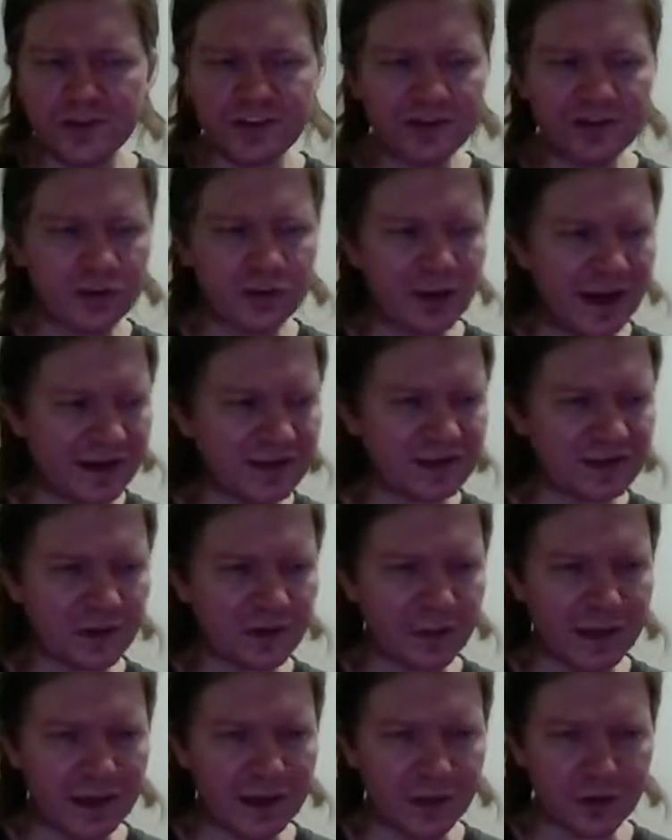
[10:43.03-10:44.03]
2 extra
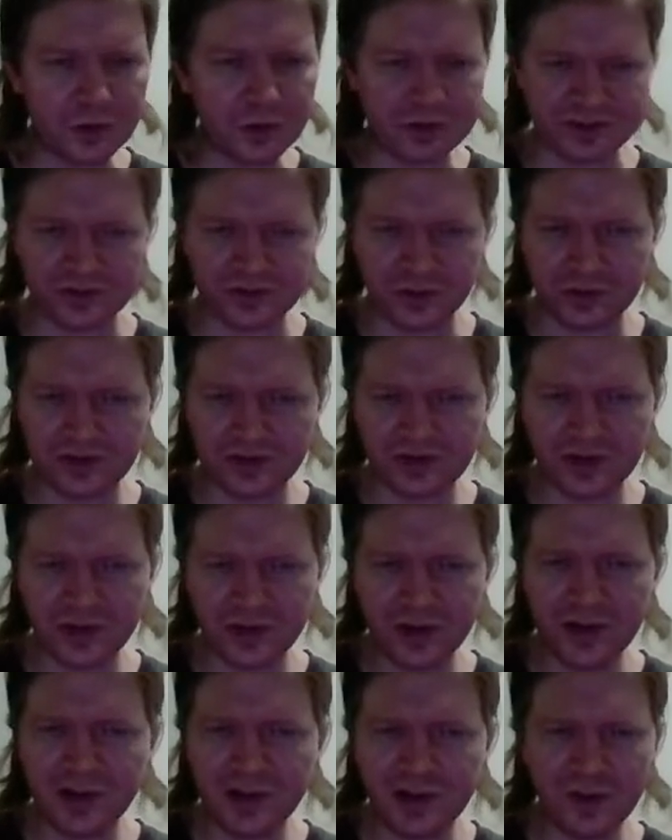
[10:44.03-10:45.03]
mana crystals,
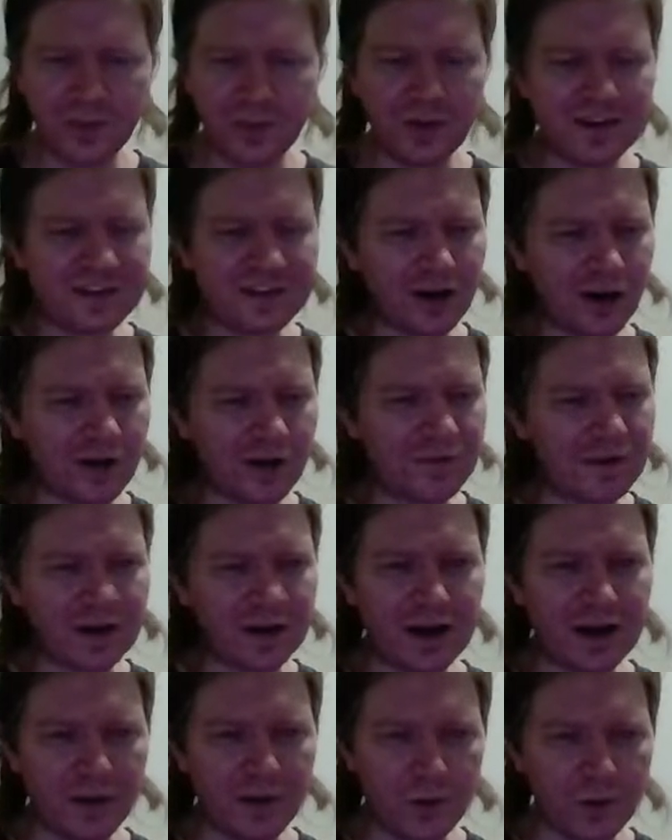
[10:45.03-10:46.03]
was often
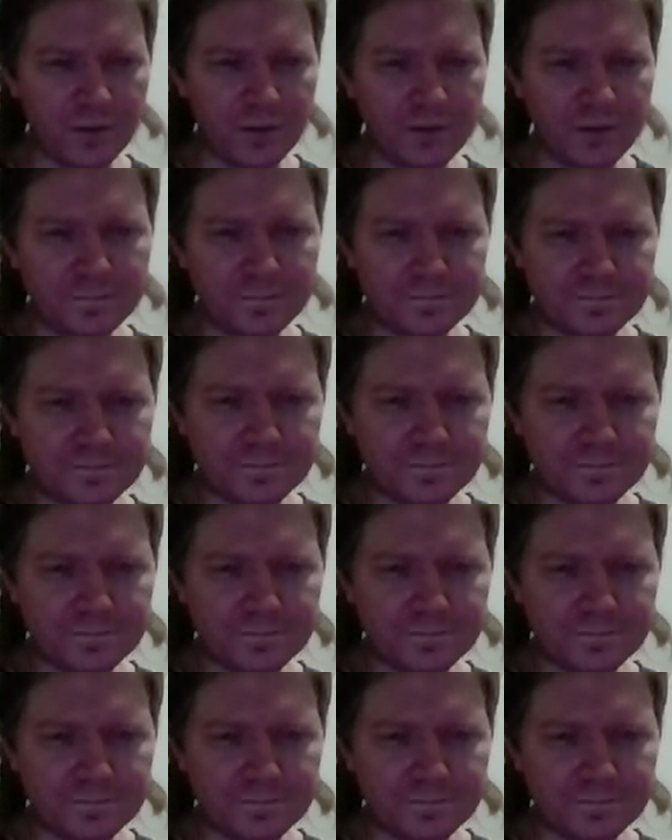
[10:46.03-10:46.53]
not worth it.